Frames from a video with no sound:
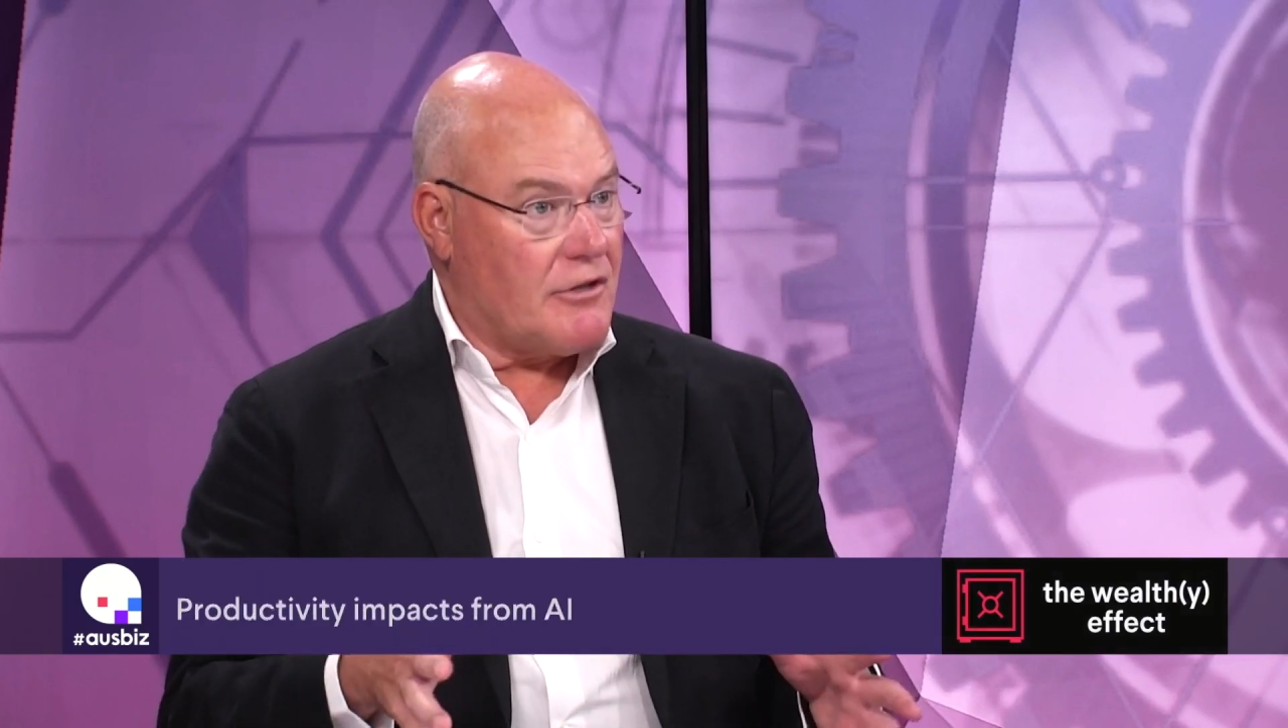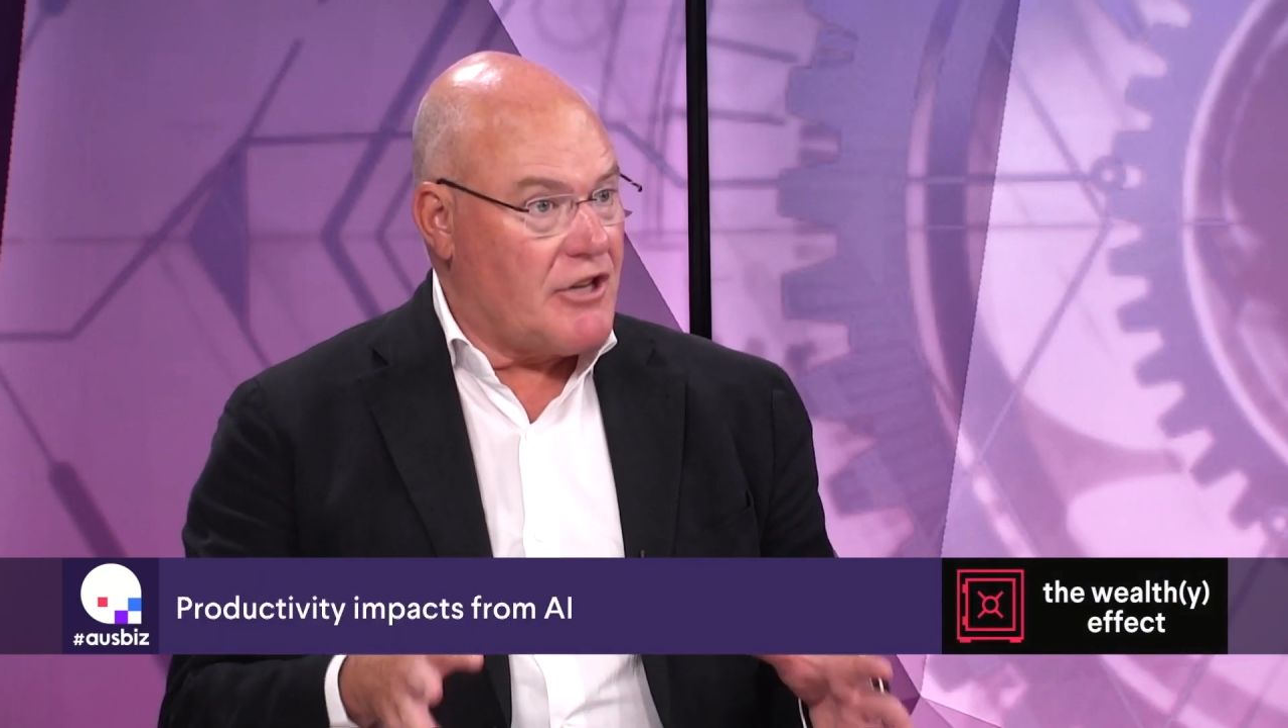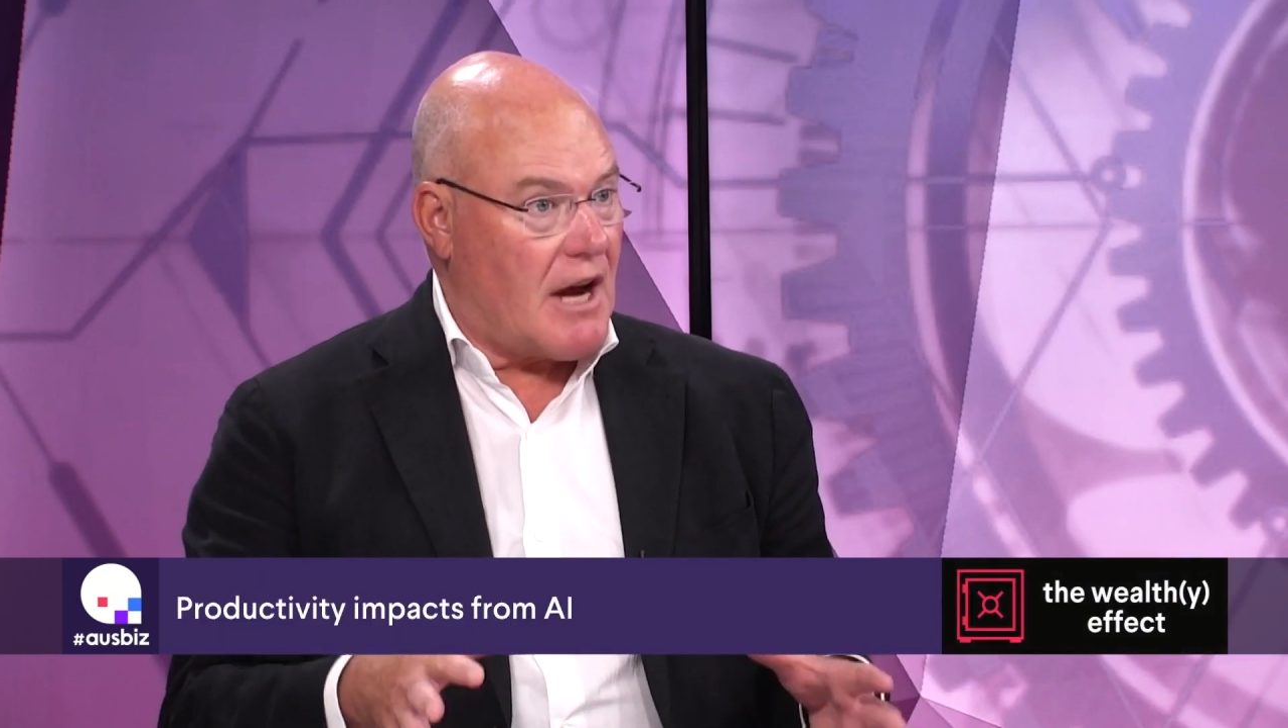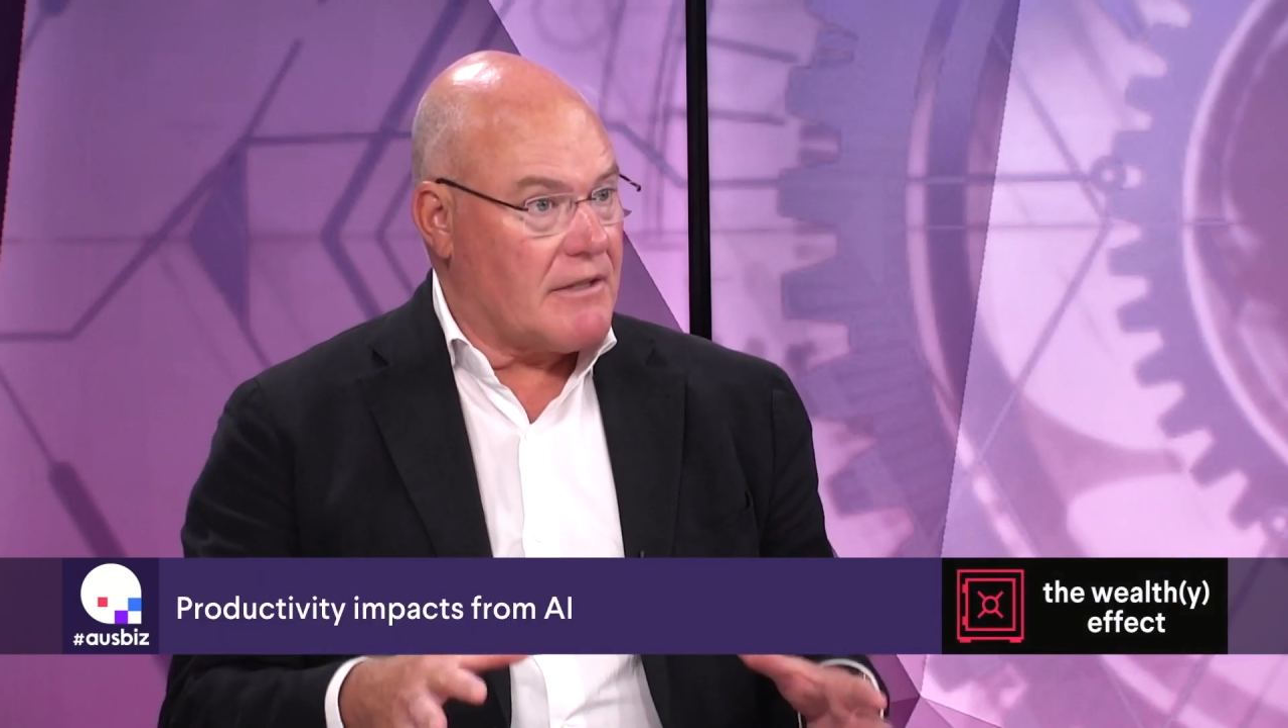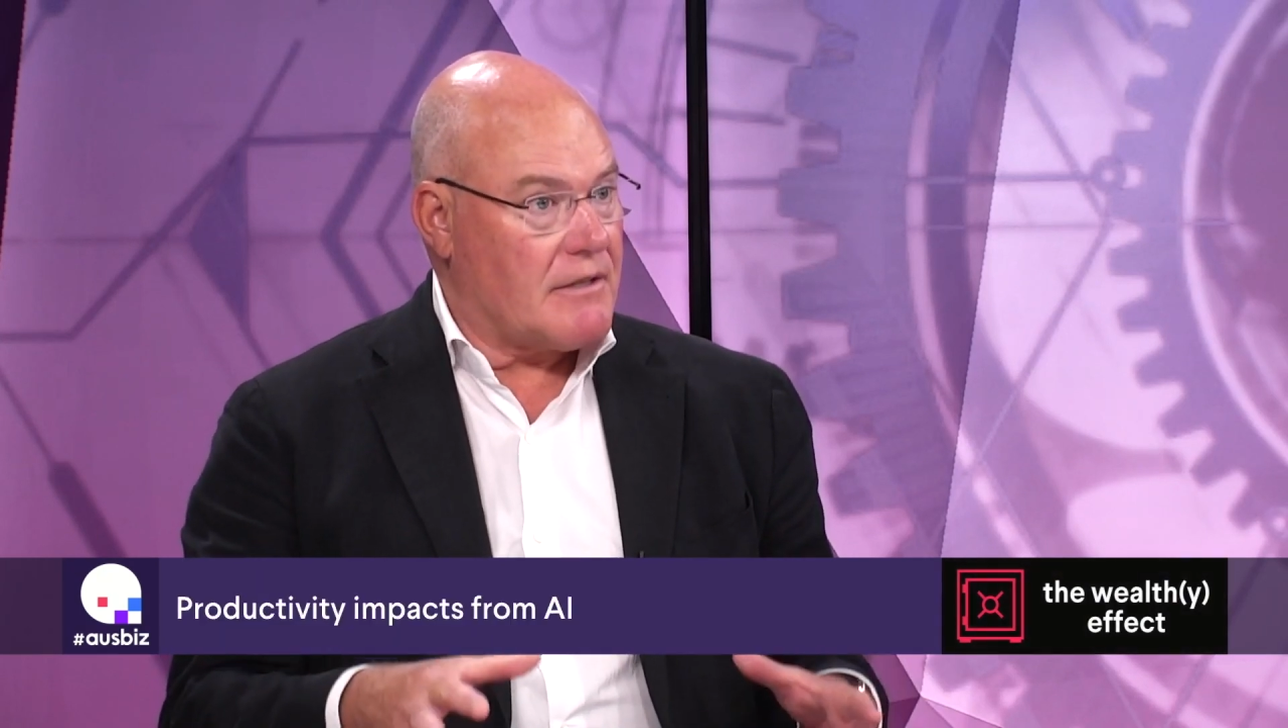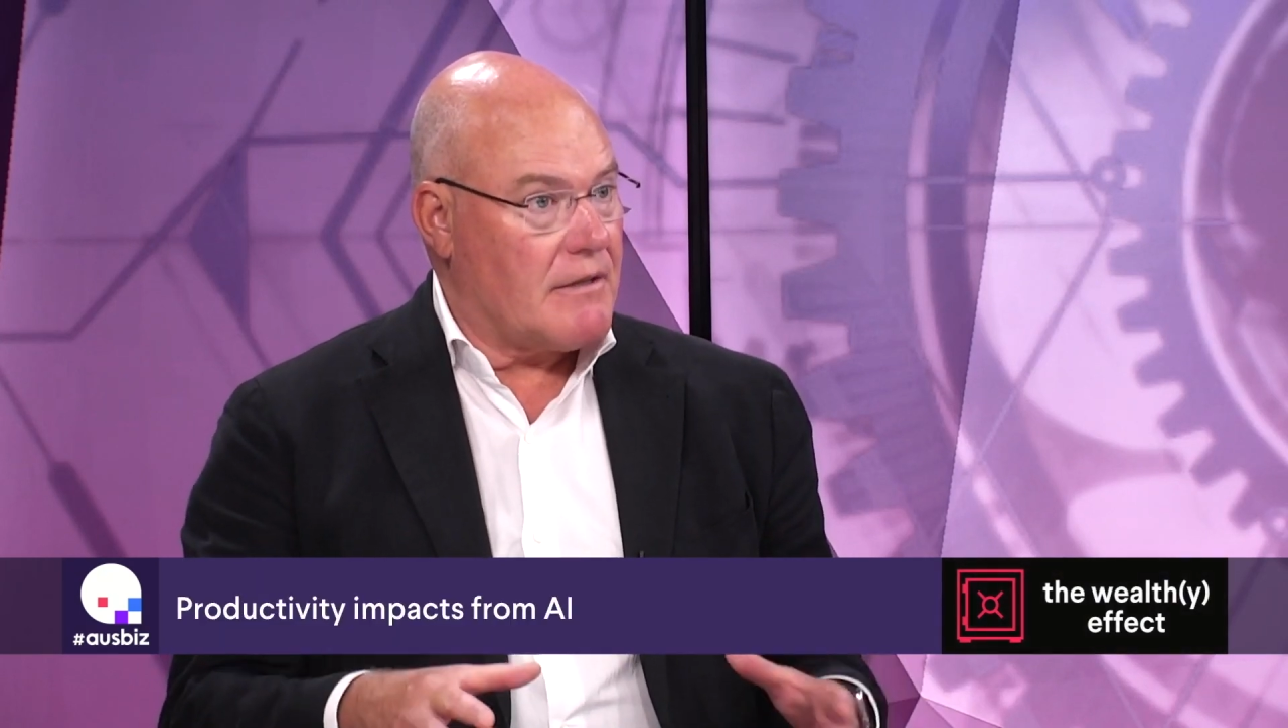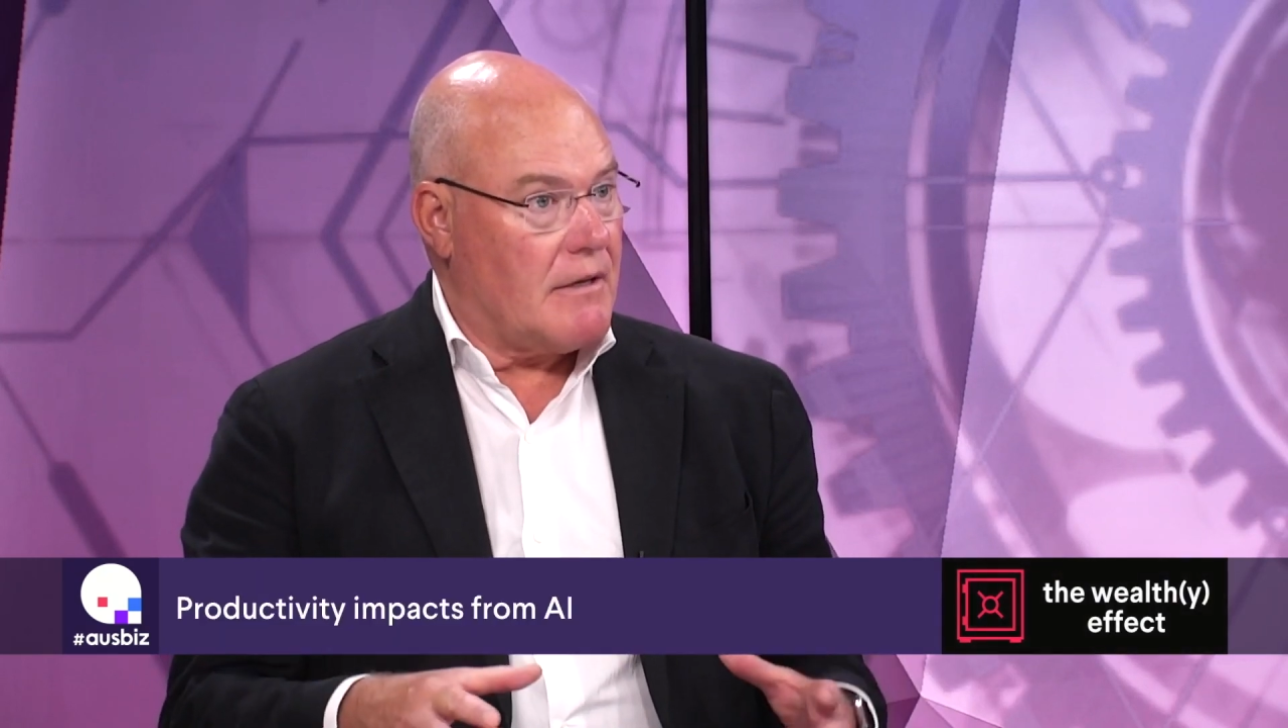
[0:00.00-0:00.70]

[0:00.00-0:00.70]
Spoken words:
just